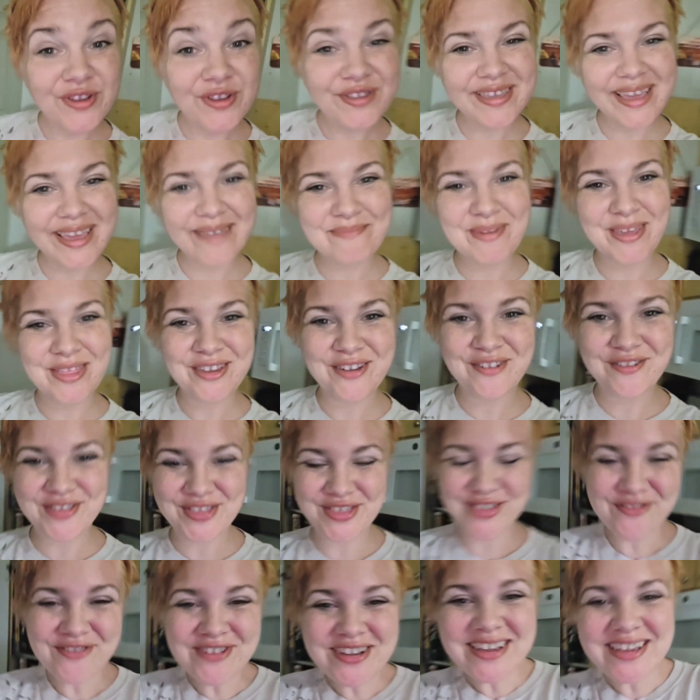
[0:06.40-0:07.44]
full-time mother
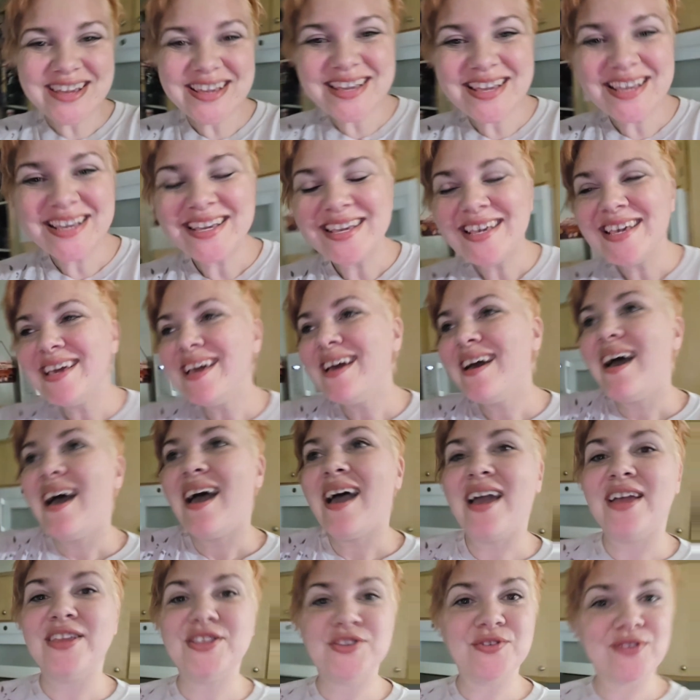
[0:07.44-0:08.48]
of 3.
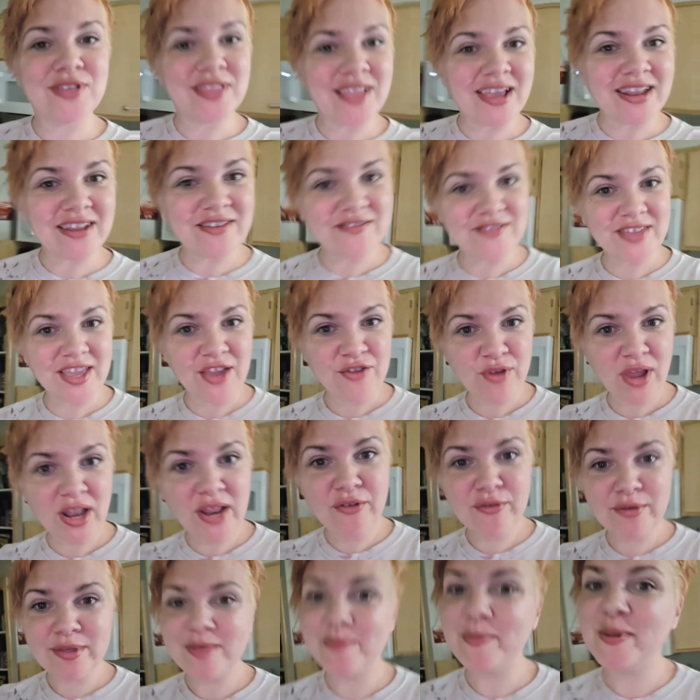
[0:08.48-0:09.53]
I do a lot of get
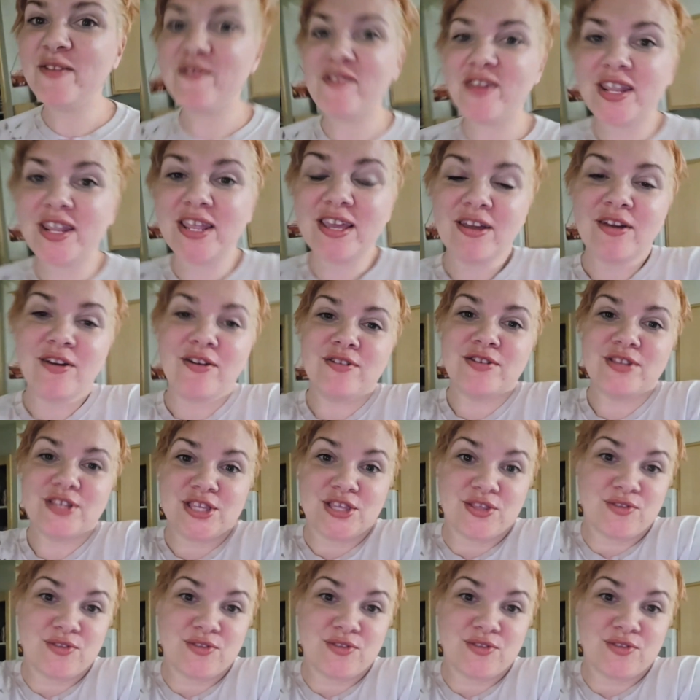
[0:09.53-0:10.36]
ready with me videos,